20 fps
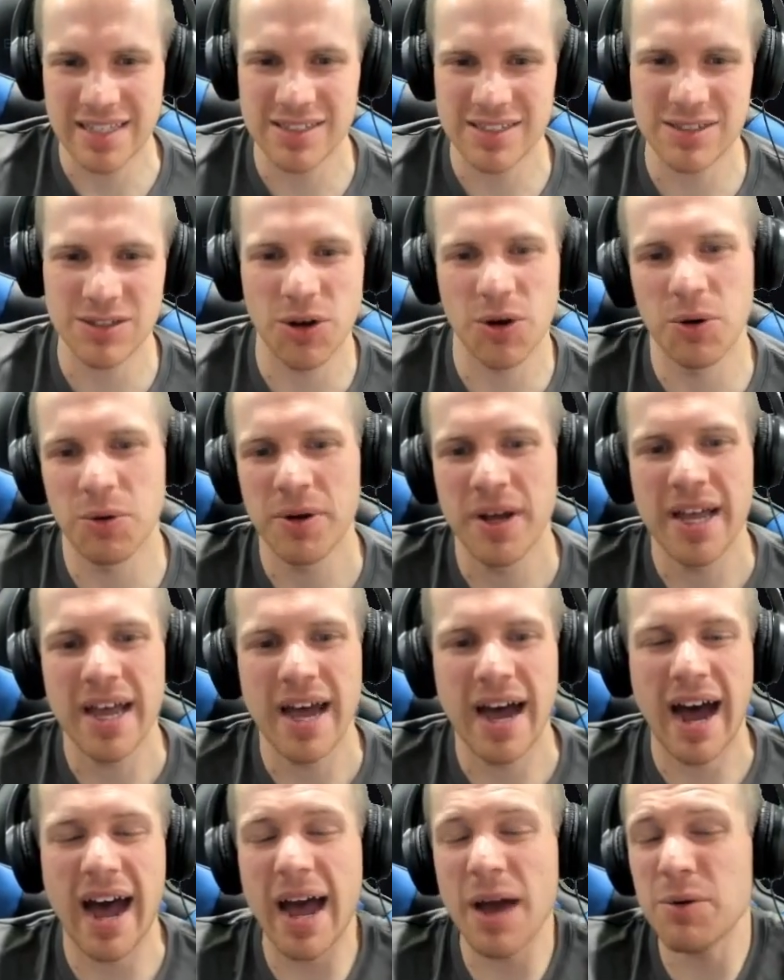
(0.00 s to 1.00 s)
So
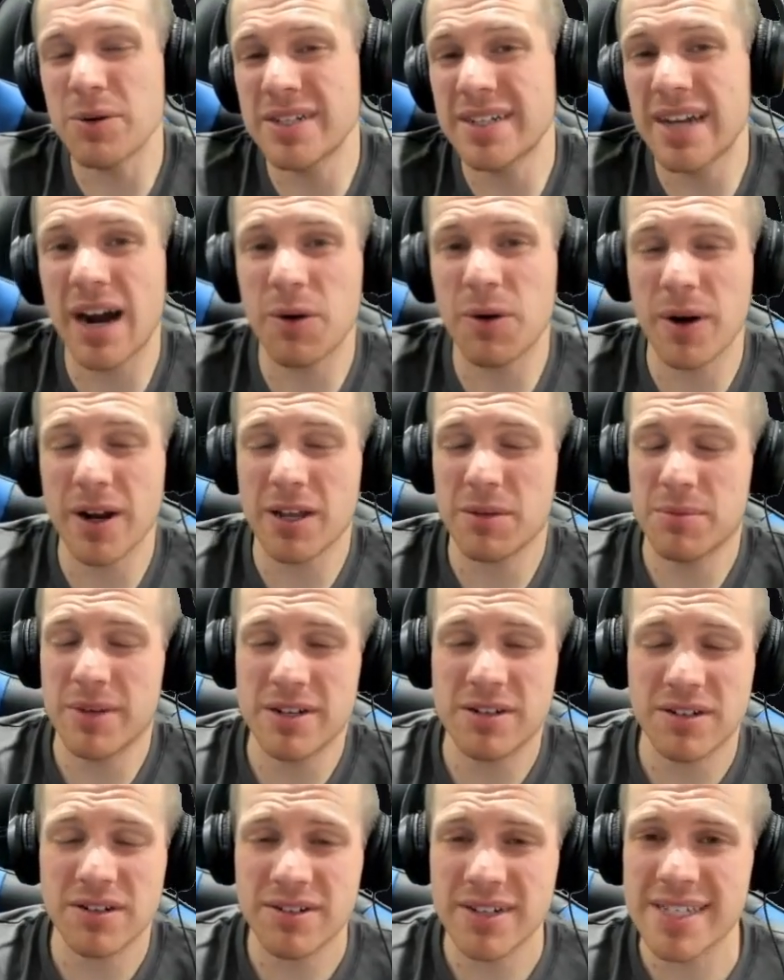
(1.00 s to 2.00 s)
I would not
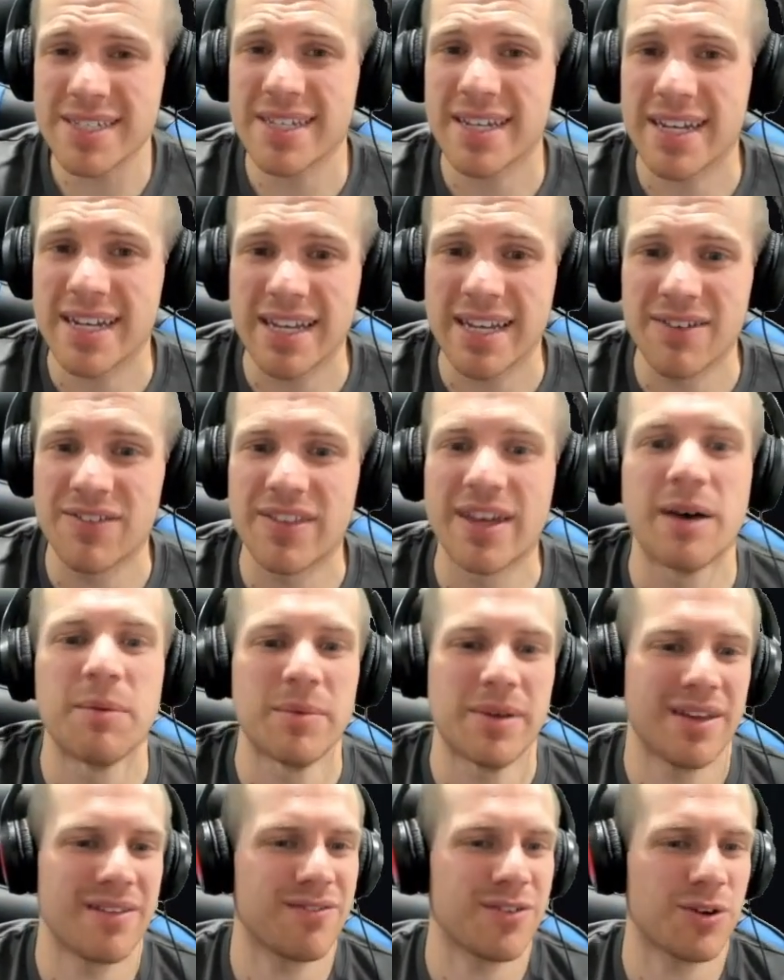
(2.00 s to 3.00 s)
recommend releasing any of
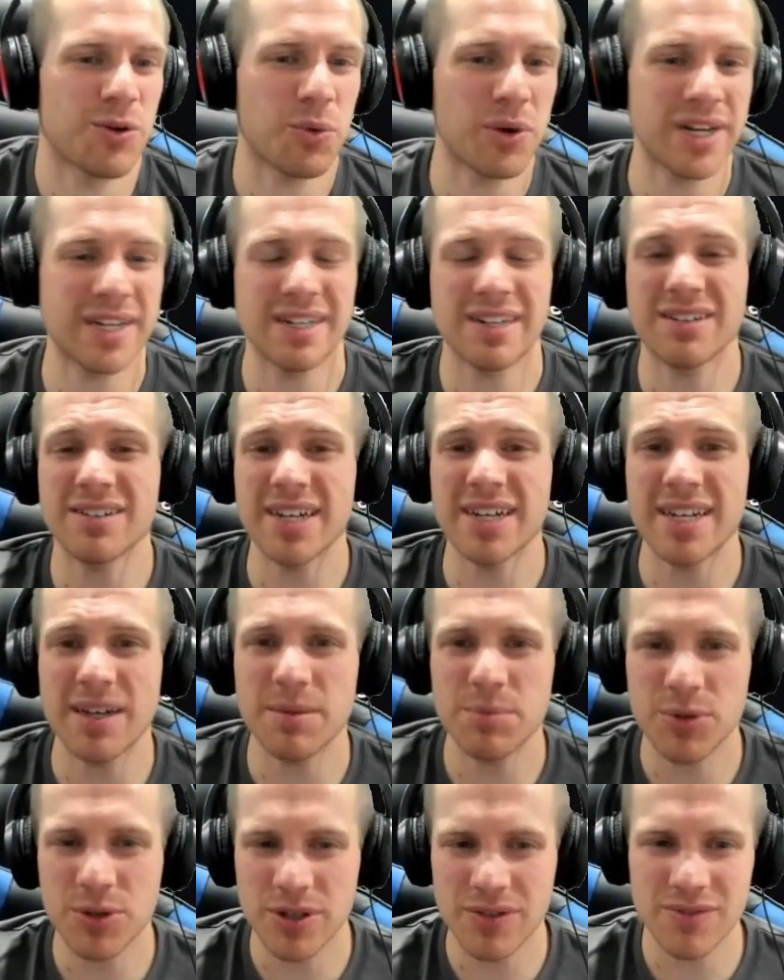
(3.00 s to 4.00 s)
them. If you're wanting to clean
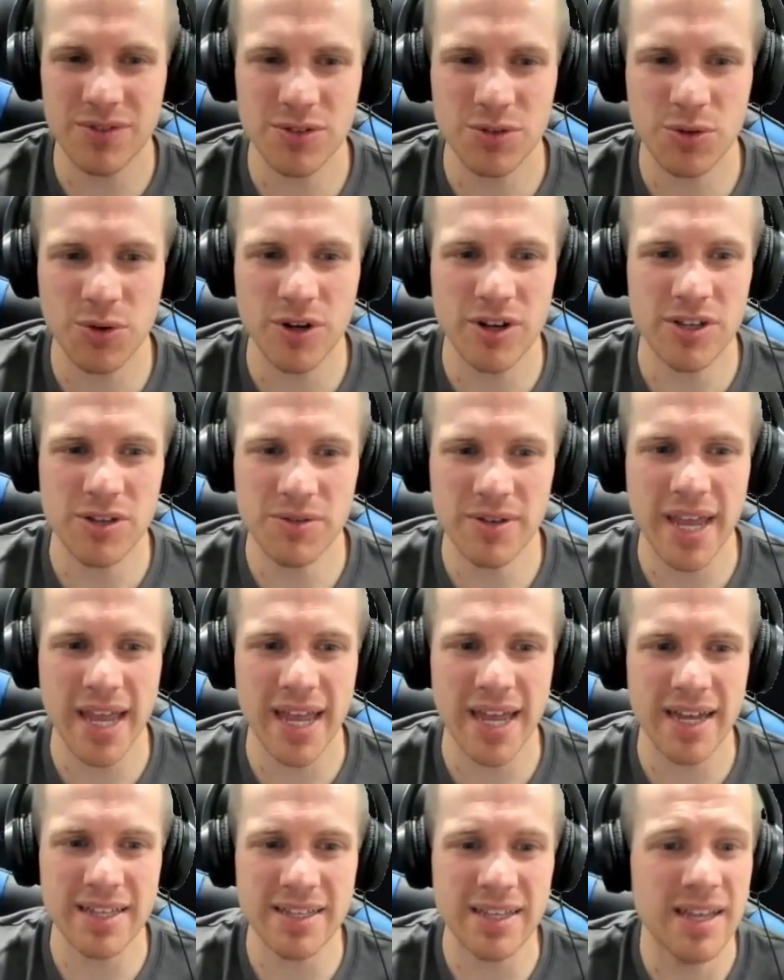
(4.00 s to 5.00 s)
up your inventory, you
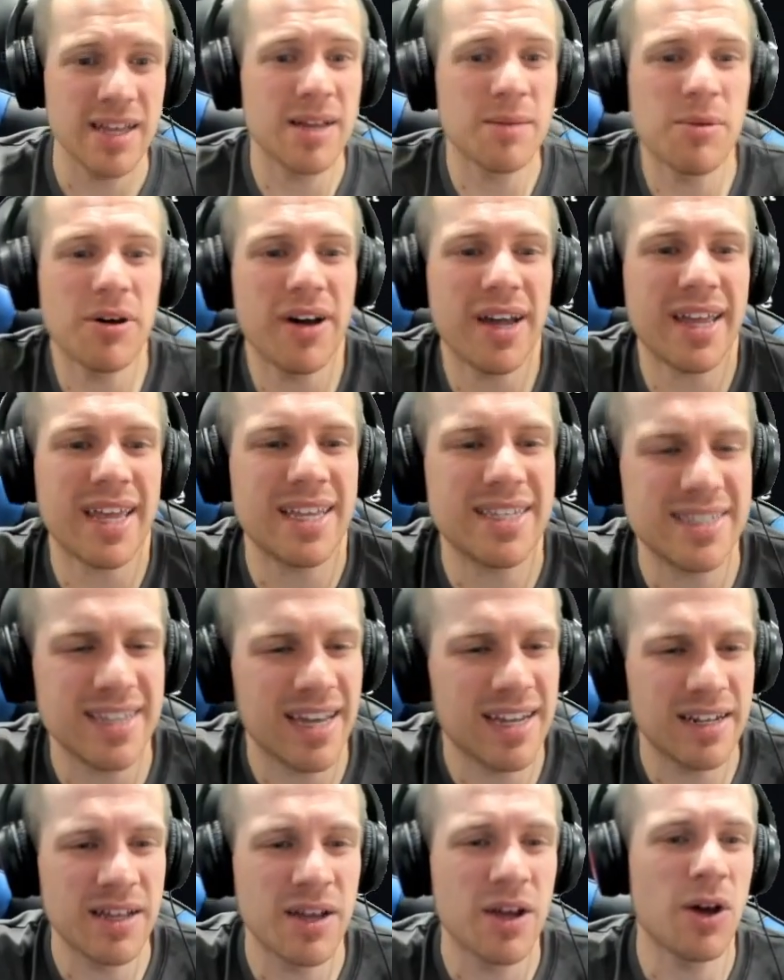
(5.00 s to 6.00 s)
can, but like I
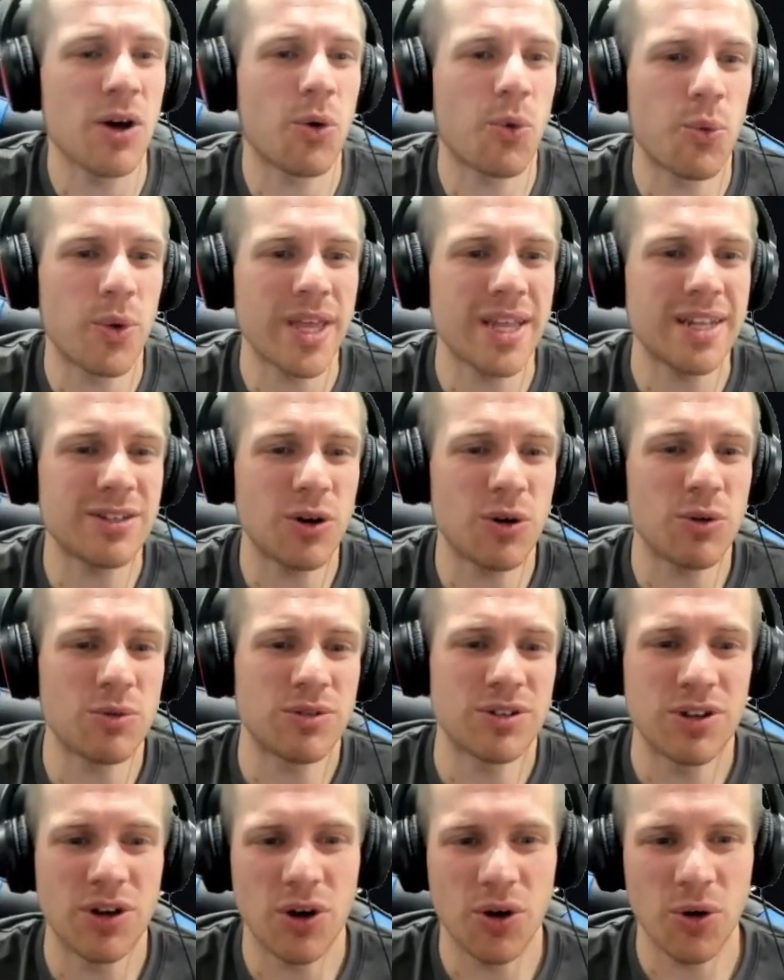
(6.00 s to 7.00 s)
said, we
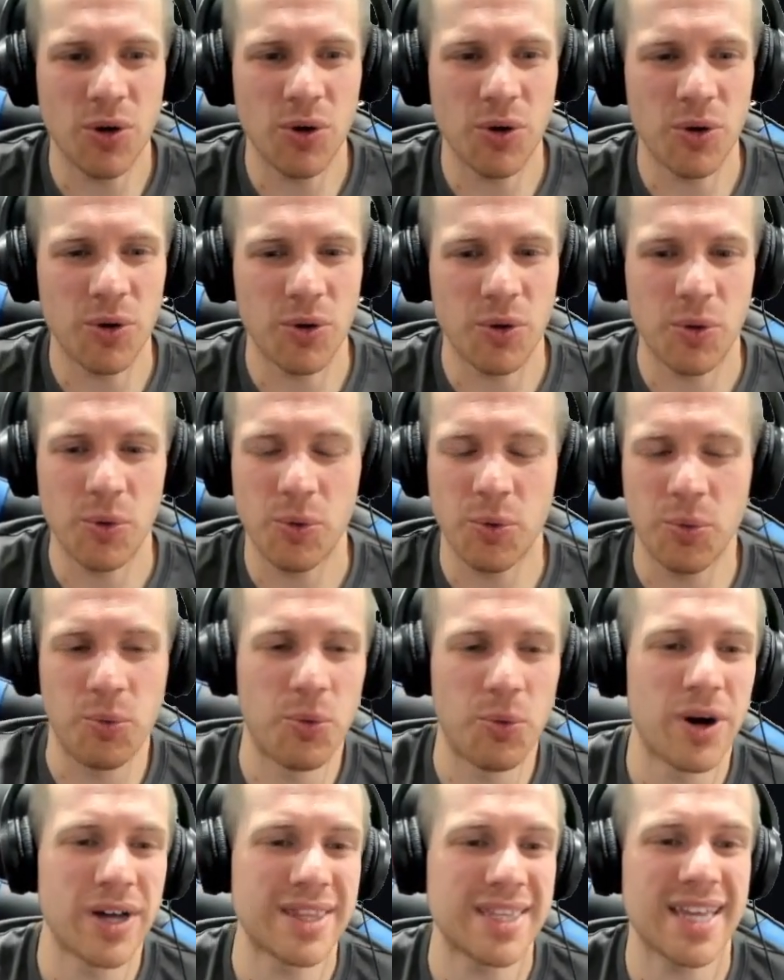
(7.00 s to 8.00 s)
don't know
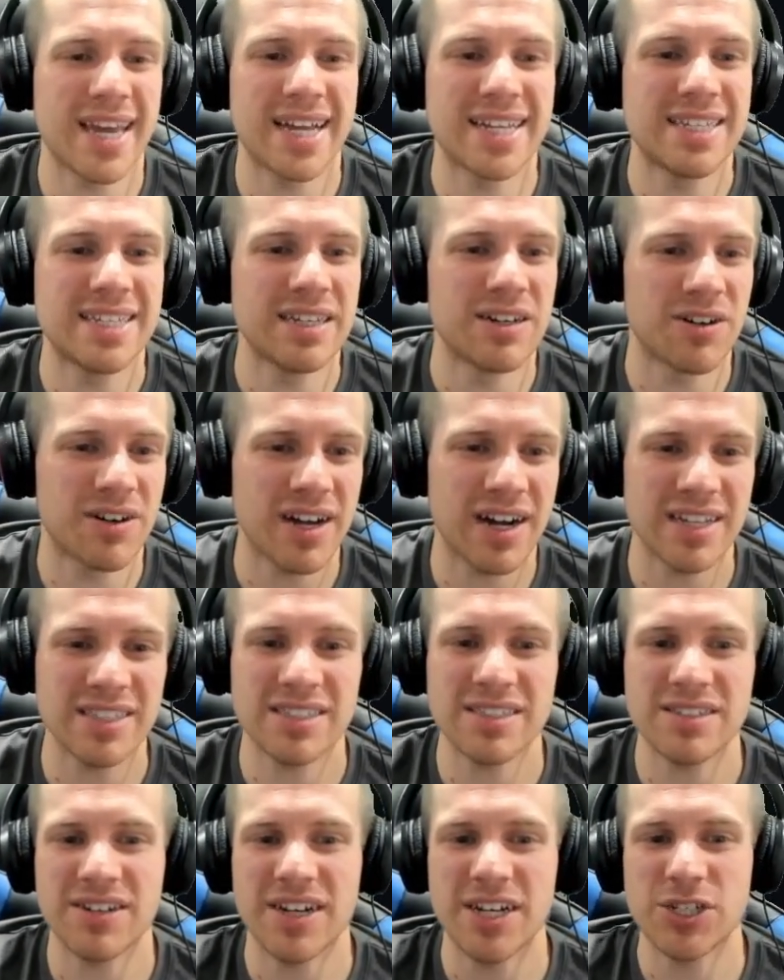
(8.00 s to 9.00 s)
what the ideal
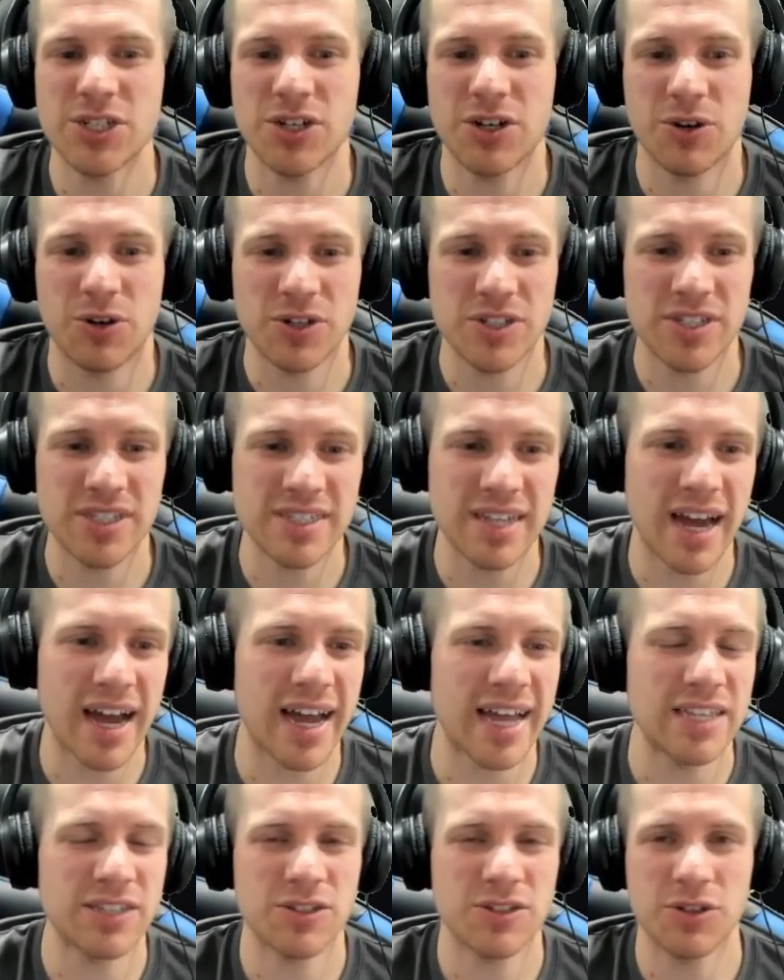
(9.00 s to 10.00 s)
constellation or
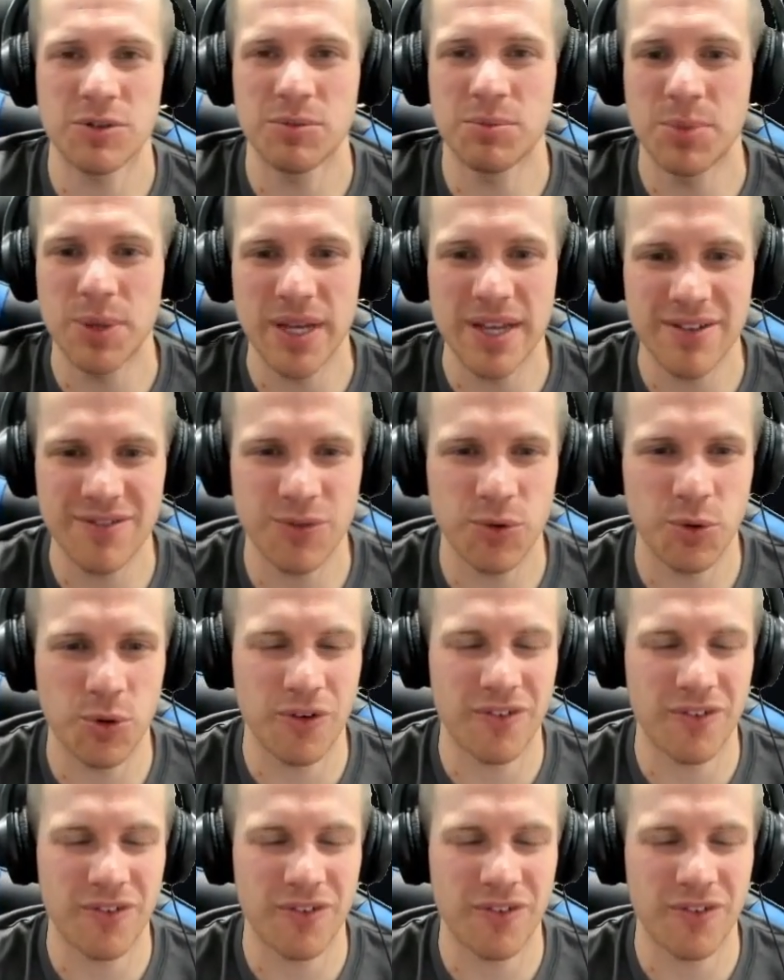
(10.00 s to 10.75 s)
size could be for